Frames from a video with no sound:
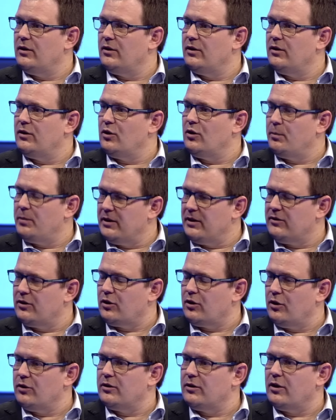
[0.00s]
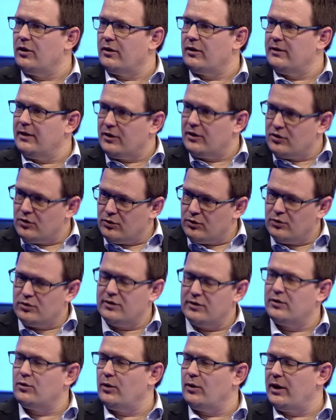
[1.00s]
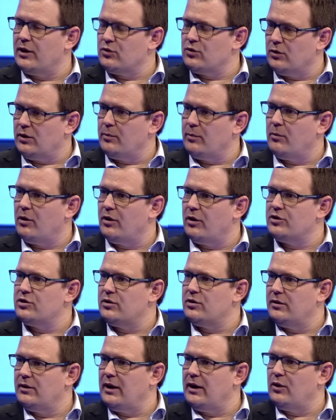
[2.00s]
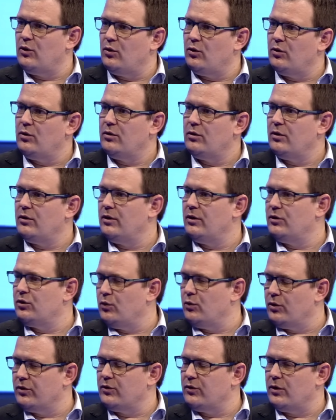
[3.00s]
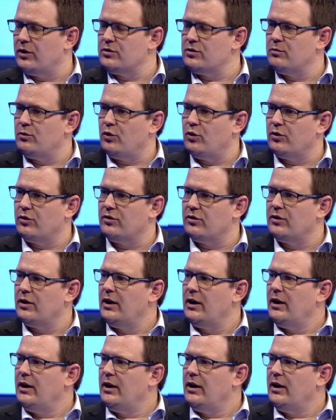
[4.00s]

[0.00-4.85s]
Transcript: European security architecture to just gradually march NATO towards Russian borders.